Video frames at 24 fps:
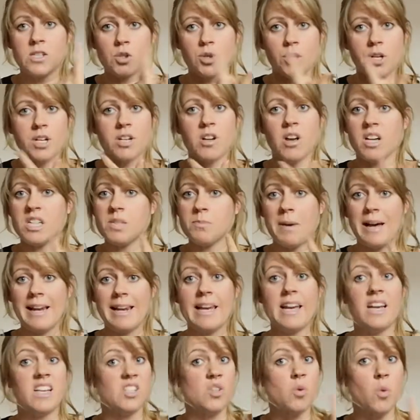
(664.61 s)
got a nice
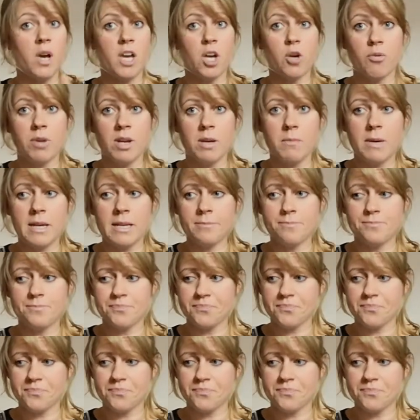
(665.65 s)
palate, it's quite creamy.